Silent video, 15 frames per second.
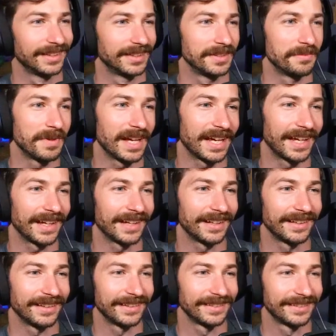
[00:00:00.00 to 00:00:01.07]

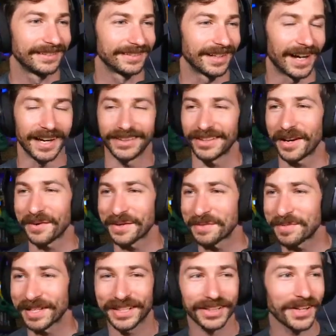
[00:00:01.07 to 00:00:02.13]
Man, I thought we'd be
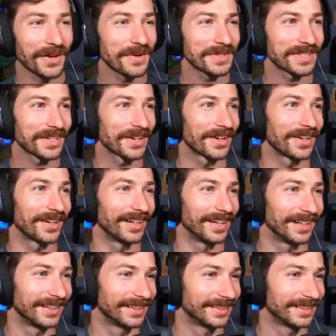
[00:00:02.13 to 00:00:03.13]
closer.